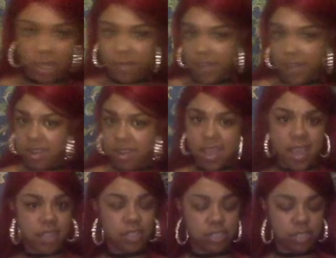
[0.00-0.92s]
very
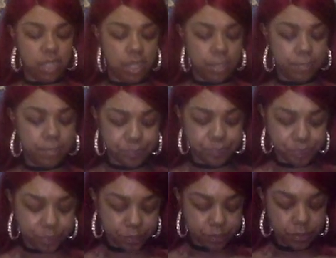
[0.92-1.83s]
extra,
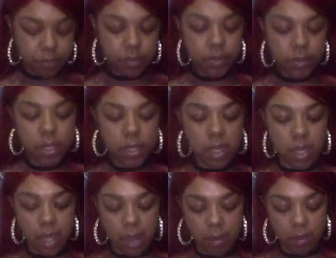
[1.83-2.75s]

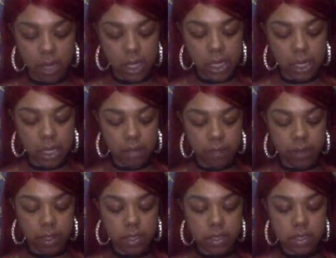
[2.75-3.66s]
and I really love
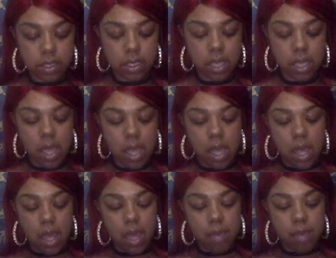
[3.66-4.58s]
it.
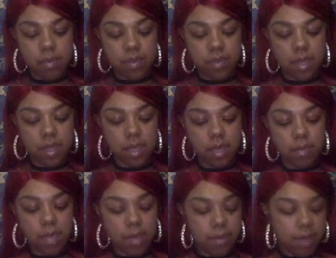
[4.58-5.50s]
I'm thinking
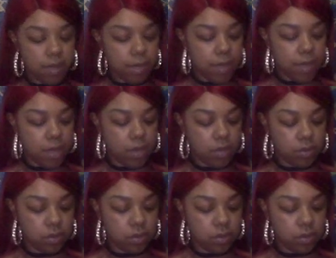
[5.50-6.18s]
maybe about